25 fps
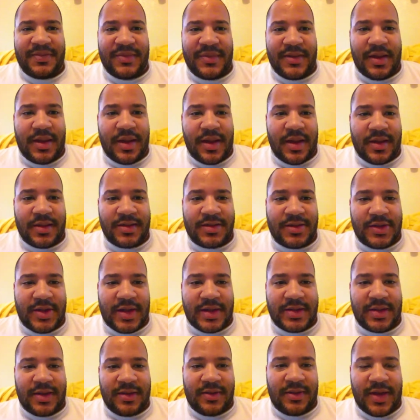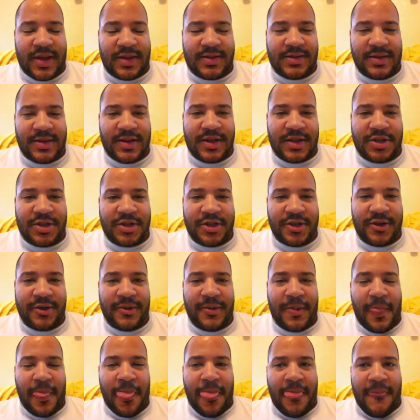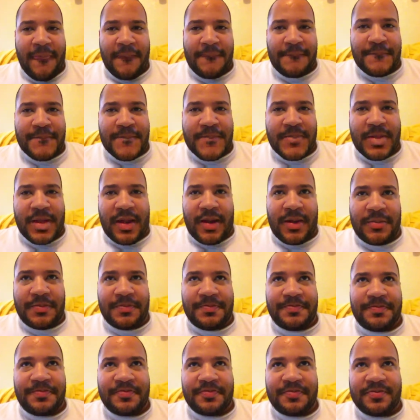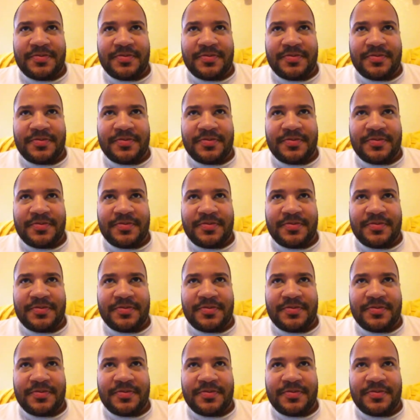yeah, so that's an issue. Um,